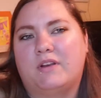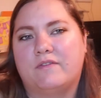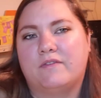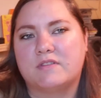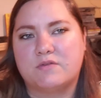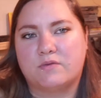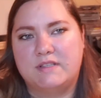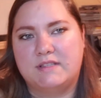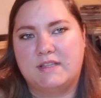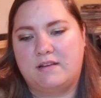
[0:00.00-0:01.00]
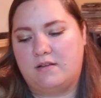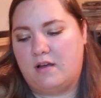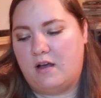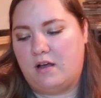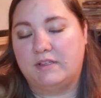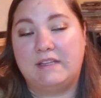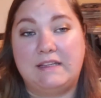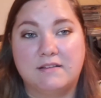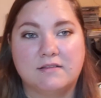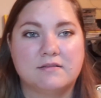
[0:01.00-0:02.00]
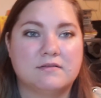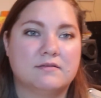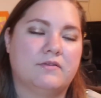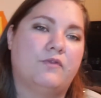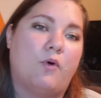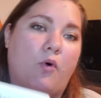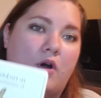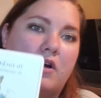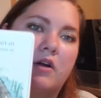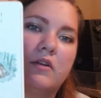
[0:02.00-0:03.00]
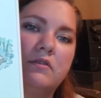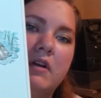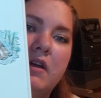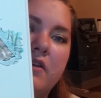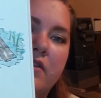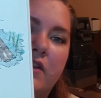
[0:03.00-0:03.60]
of the stories that I'll need for the